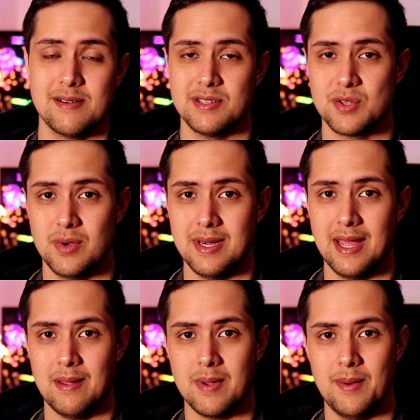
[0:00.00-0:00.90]
to squid
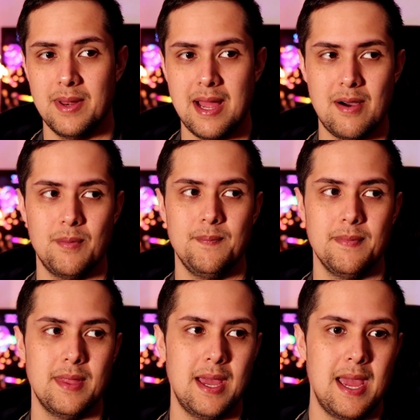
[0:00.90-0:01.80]
game coming out
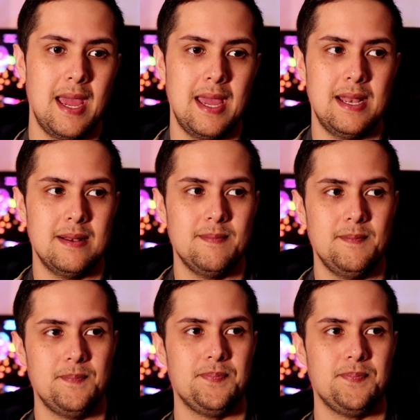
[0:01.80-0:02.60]
and